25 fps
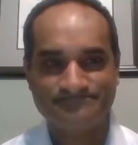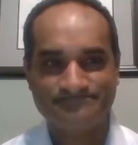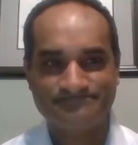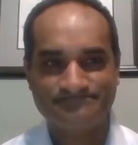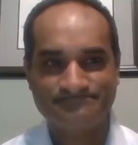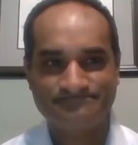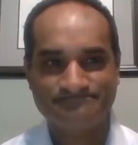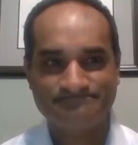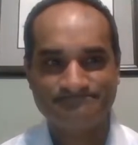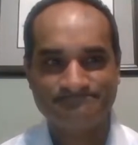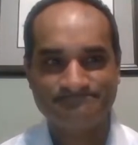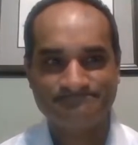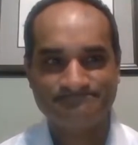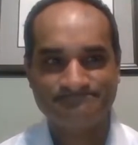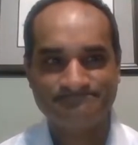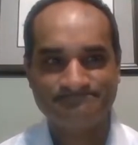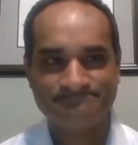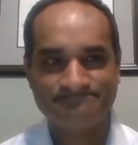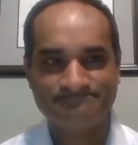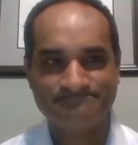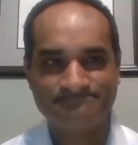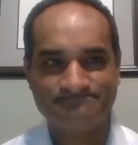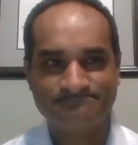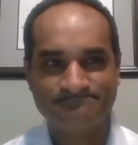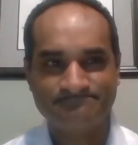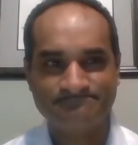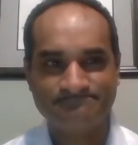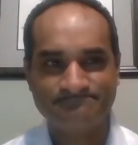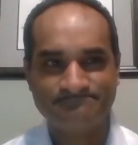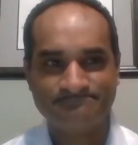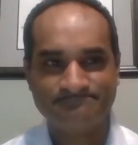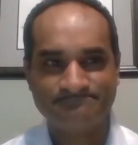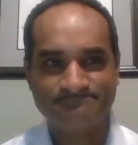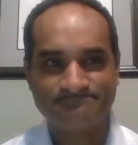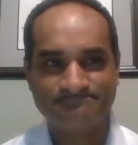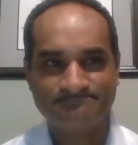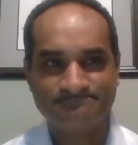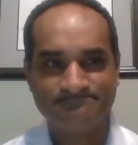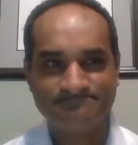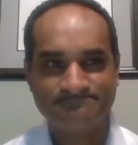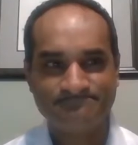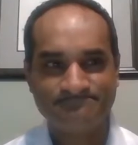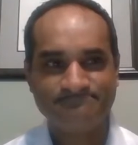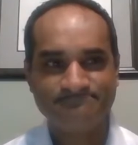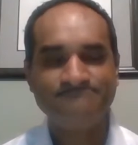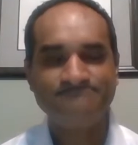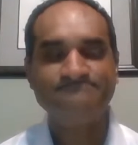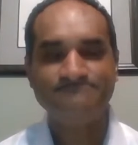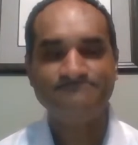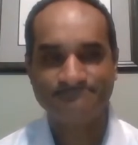
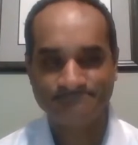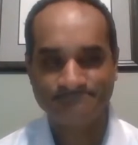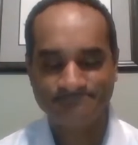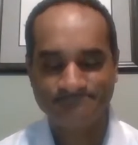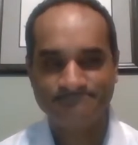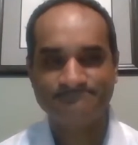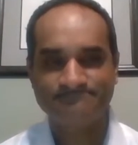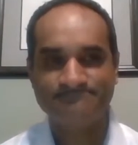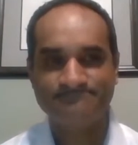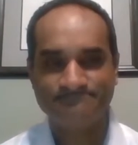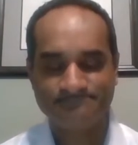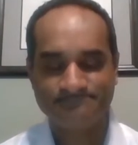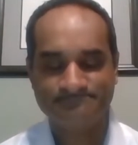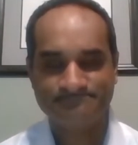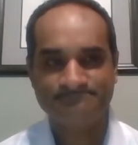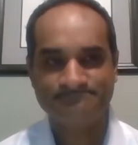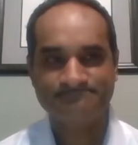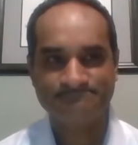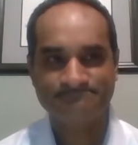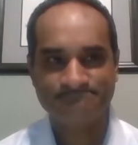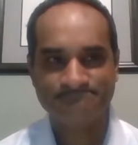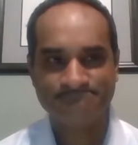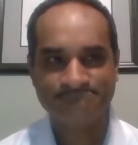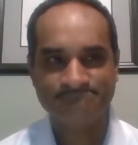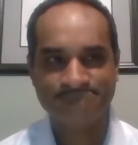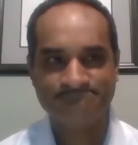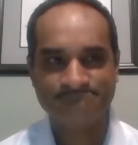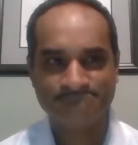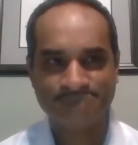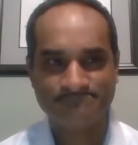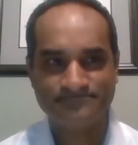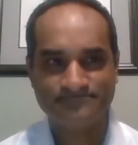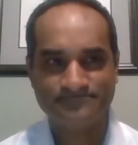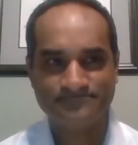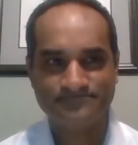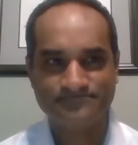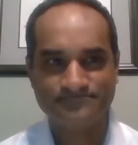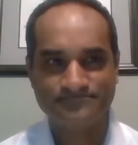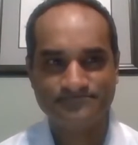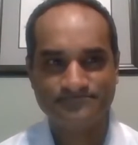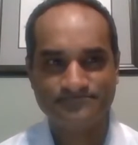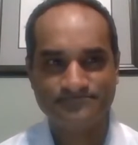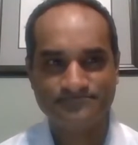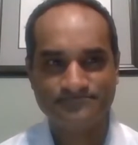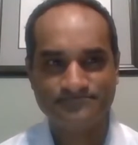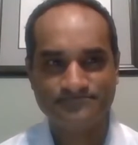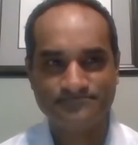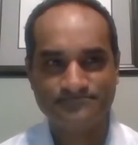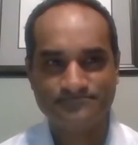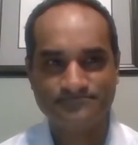
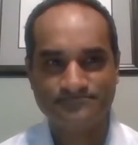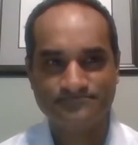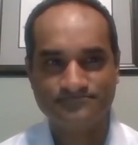This person isn't speaking.